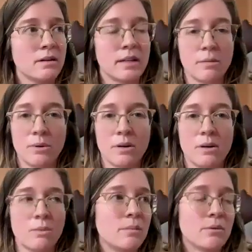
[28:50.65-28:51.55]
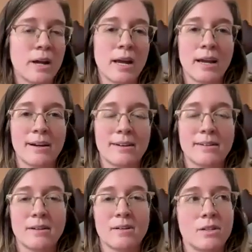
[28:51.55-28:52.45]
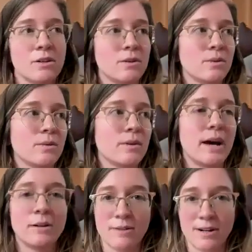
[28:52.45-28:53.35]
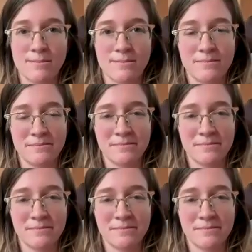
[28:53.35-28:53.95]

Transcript: like the Buddha would bring to a hell realm,